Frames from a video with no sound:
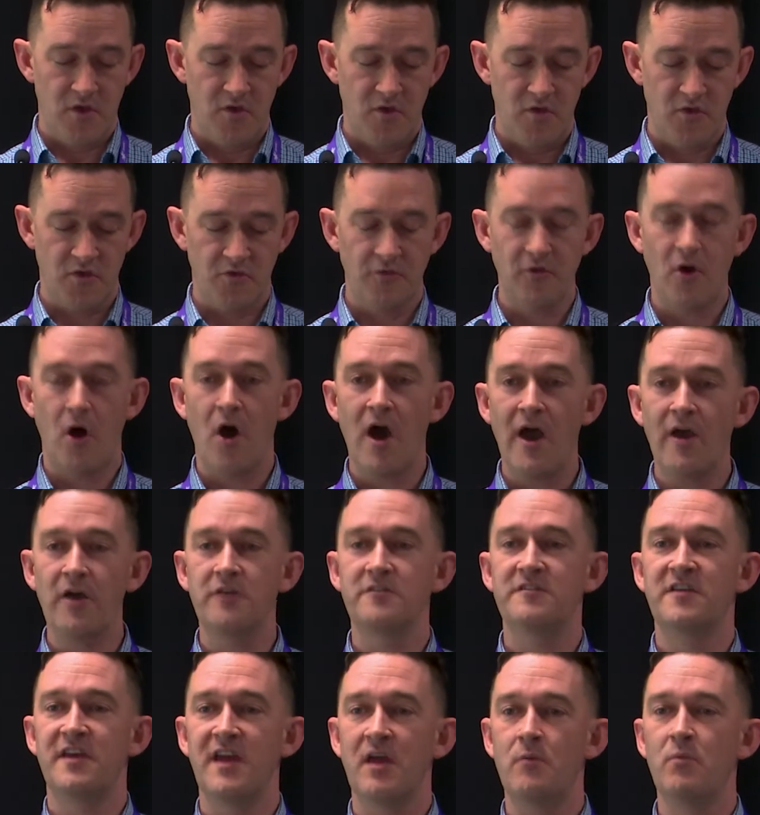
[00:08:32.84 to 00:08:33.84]
Through
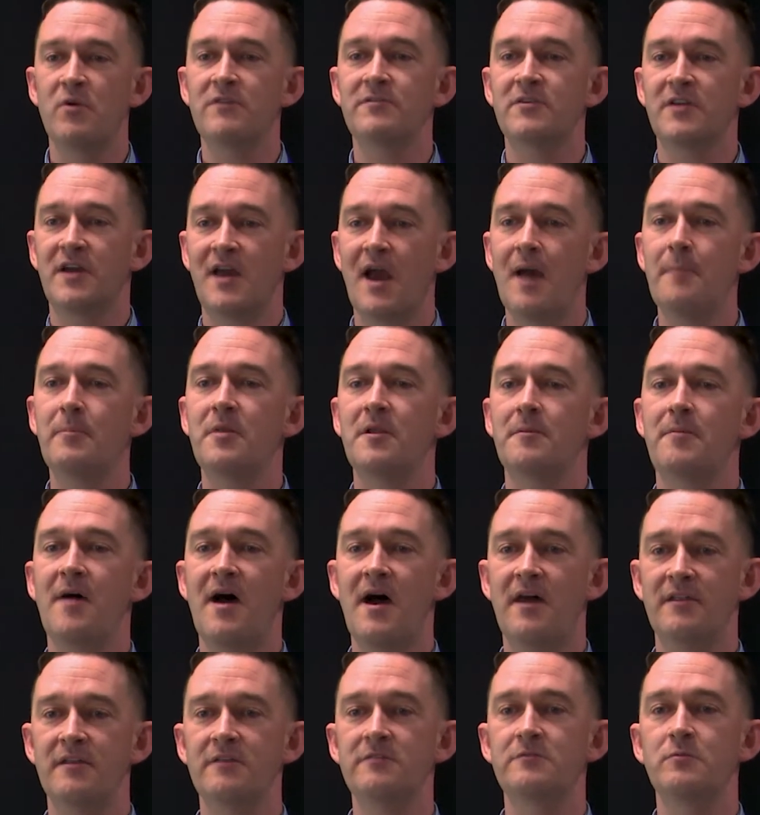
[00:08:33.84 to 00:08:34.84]
IoT, and we've got a couple of
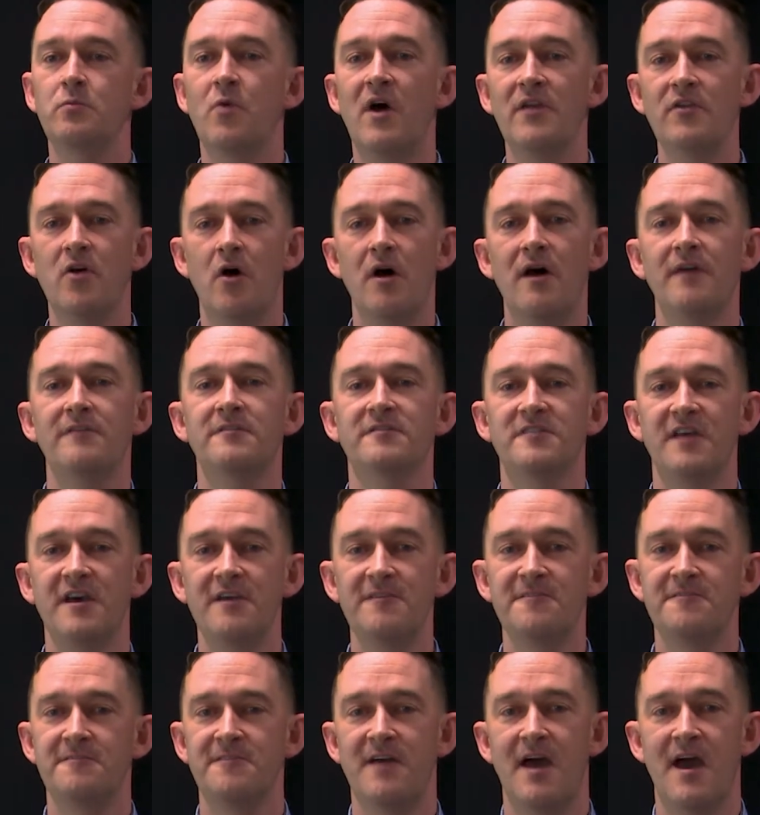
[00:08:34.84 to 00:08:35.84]
partners, one
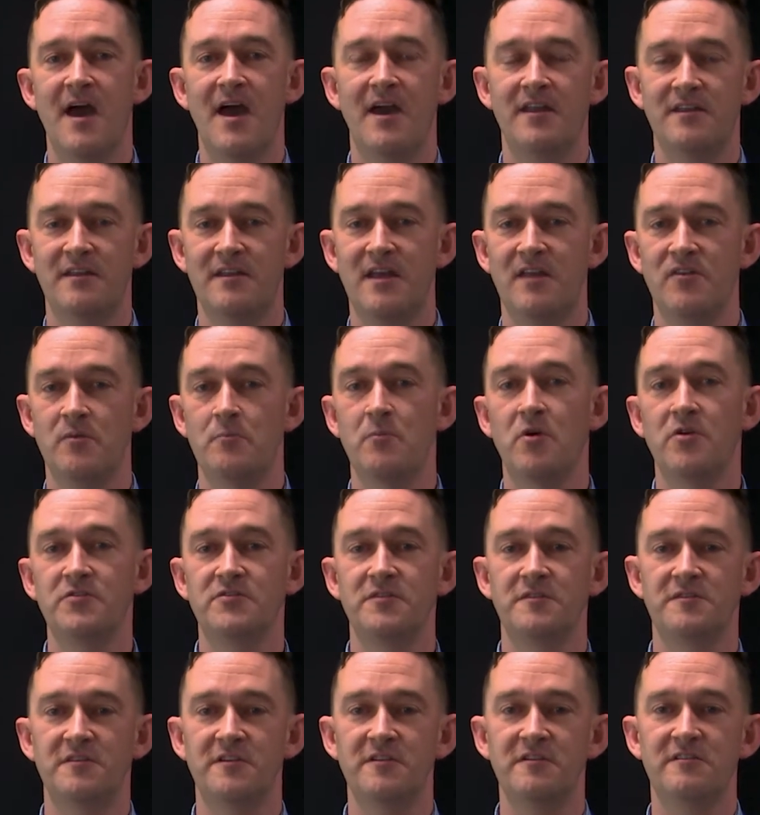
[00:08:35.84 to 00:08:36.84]
HiveSafe and another
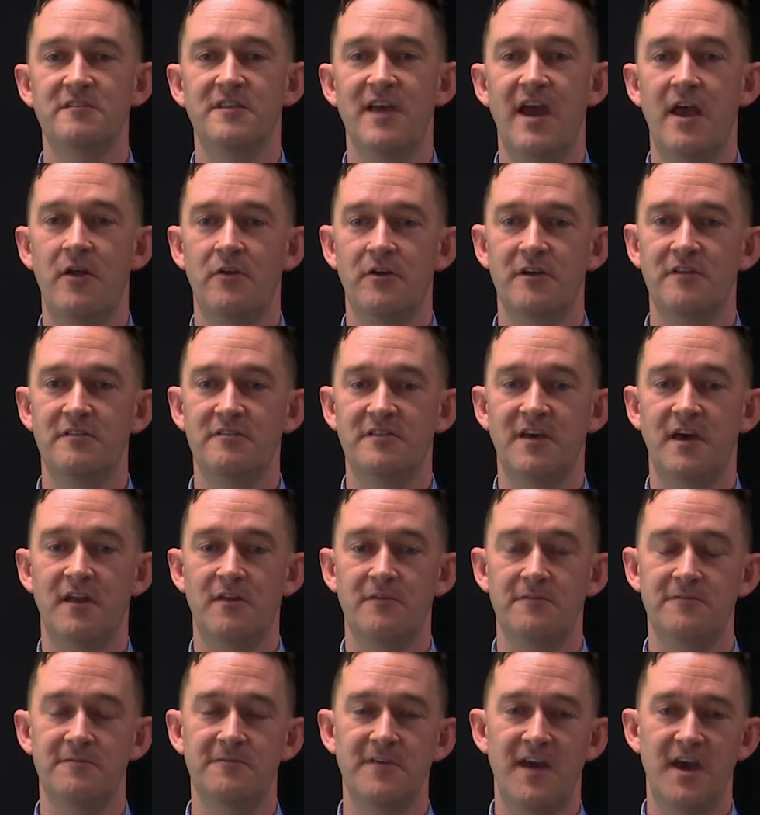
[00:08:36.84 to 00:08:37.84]
ModuSense Layer X out
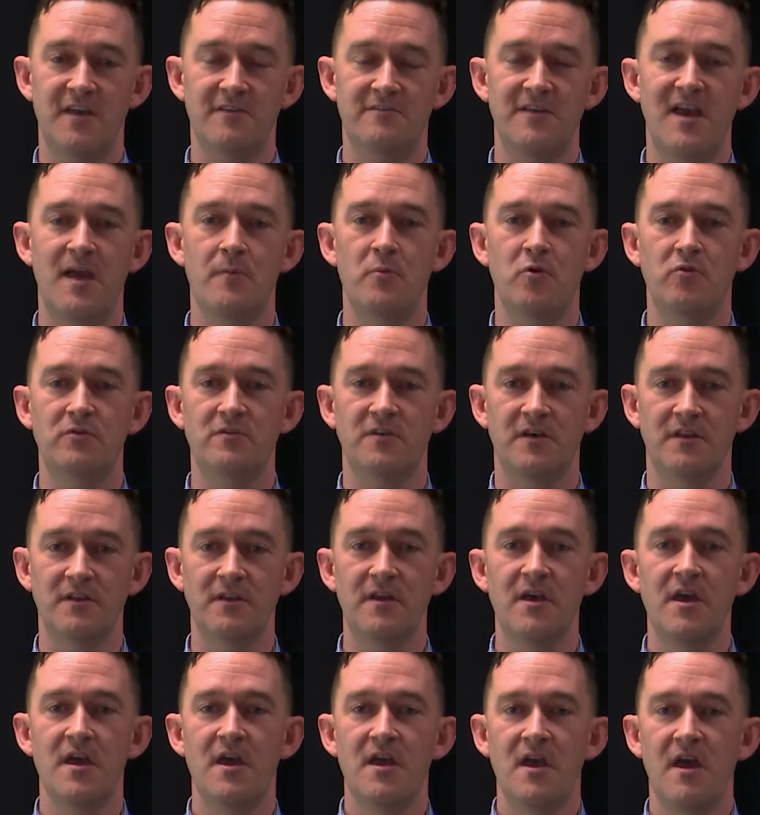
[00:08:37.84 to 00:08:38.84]
of Hamilton,